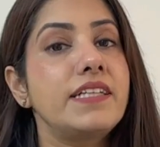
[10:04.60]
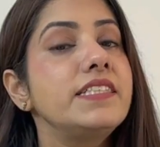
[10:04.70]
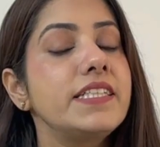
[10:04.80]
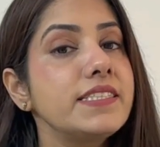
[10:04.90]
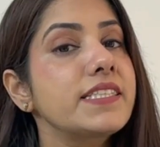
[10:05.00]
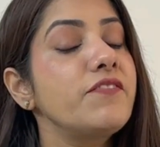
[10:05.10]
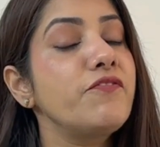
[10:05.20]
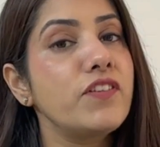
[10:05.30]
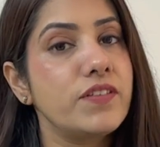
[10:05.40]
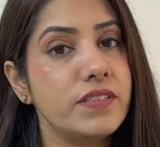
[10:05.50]
And these can
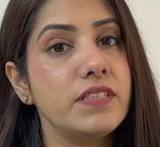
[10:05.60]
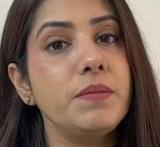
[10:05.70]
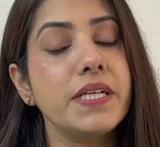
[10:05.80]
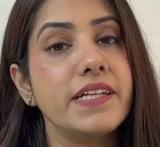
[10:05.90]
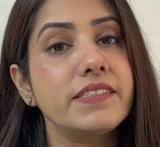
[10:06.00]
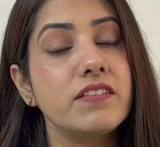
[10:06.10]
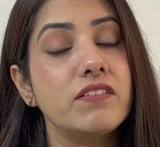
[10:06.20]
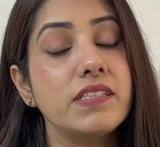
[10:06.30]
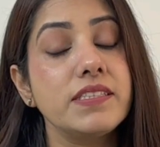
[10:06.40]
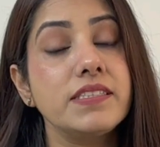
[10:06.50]
further be
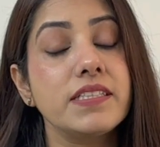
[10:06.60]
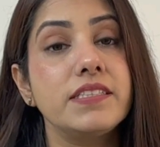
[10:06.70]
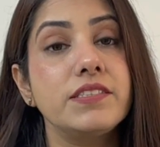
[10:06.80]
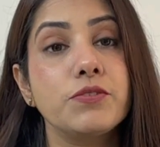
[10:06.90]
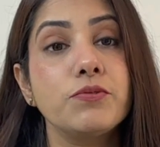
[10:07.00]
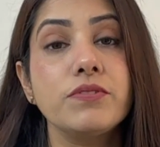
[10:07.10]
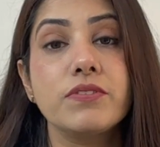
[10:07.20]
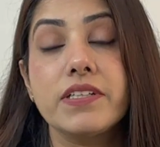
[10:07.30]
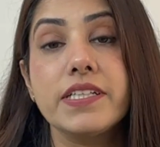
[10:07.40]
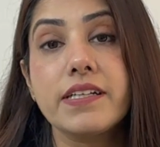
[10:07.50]
categorized into
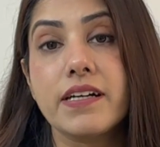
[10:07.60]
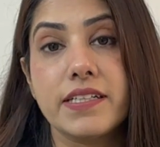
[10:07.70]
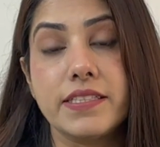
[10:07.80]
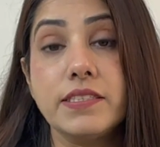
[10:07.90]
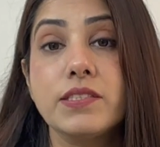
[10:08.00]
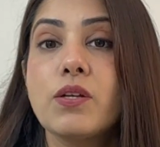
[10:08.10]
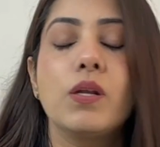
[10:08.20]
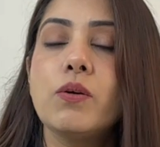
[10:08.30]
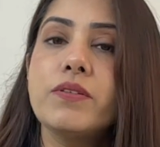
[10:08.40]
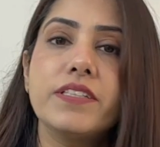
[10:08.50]
three kinds:
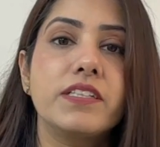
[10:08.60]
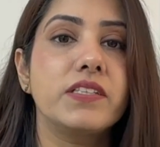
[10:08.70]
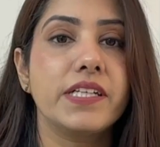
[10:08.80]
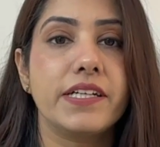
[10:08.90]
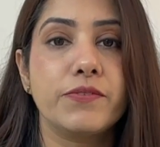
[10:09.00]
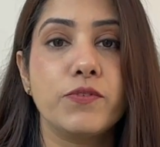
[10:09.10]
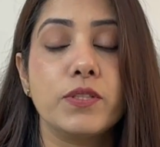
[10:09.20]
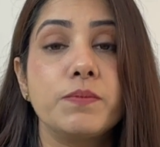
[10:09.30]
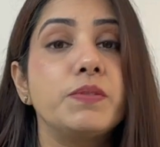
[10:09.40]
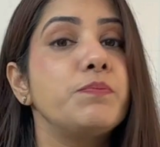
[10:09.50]
low degree
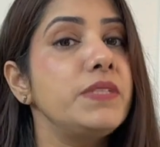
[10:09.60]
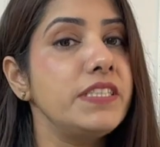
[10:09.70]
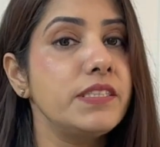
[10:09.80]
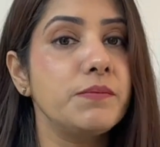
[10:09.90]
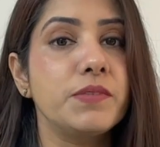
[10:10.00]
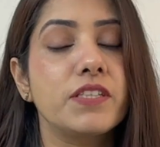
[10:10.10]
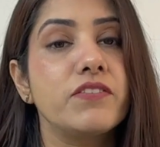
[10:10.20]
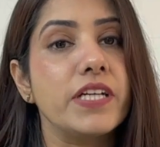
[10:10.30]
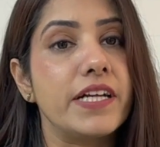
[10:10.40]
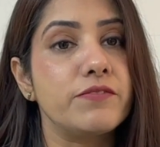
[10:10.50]
adverbs, medium
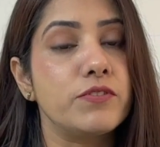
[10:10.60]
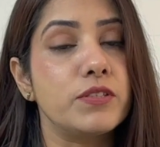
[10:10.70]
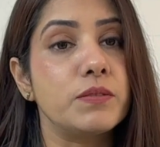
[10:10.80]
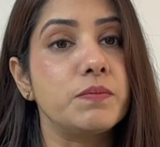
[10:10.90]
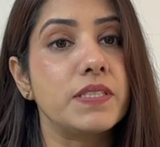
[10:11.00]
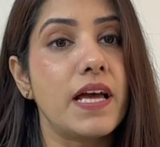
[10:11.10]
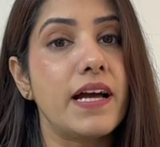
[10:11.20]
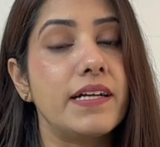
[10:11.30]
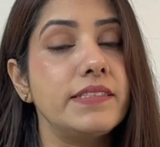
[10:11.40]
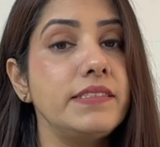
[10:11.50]
degree adverbs
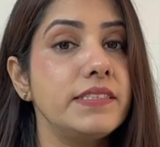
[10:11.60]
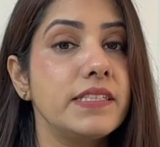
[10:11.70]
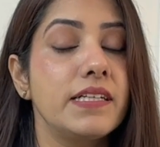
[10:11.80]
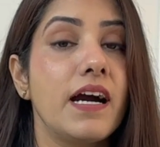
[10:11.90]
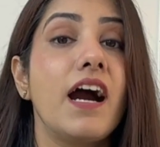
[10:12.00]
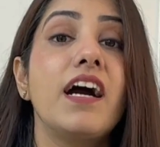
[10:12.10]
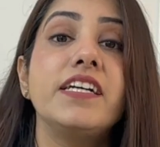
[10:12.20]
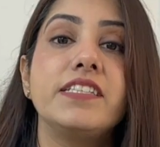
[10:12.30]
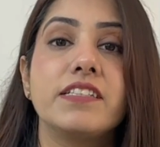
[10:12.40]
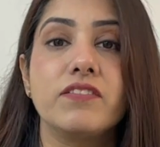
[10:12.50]
and
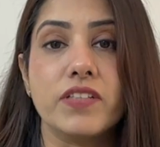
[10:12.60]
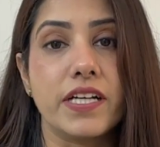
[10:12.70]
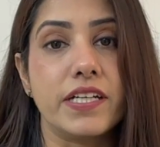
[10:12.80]
high degree